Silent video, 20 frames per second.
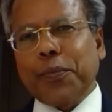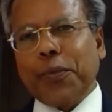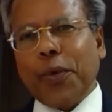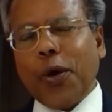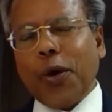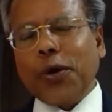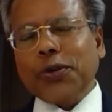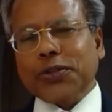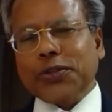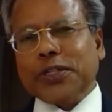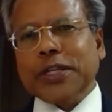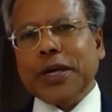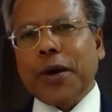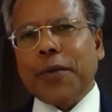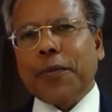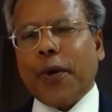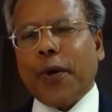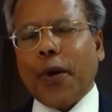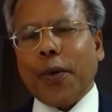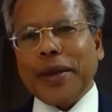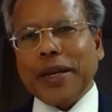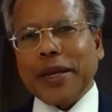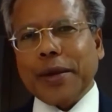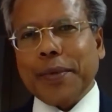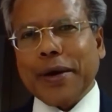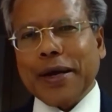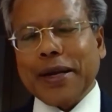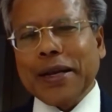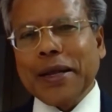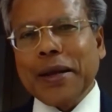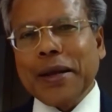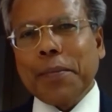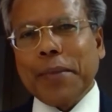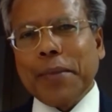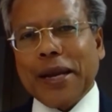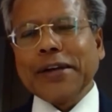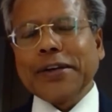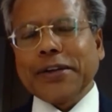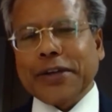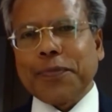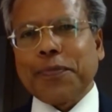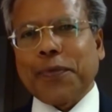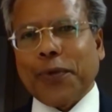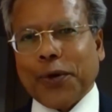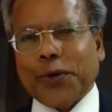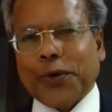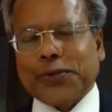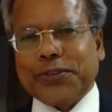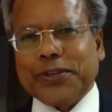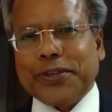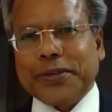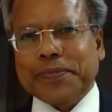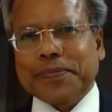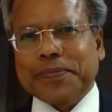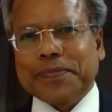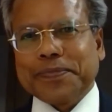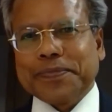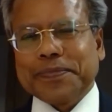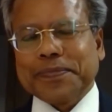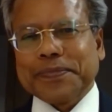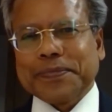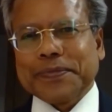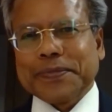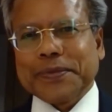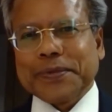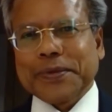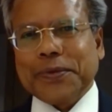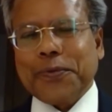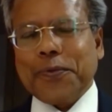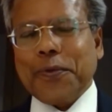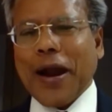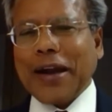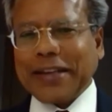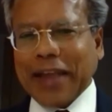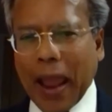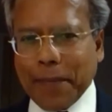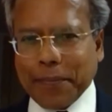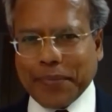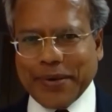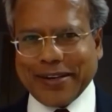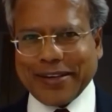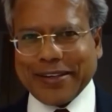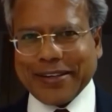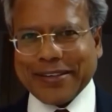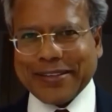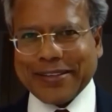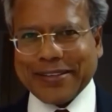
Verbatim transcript: most formidable military force. What happened?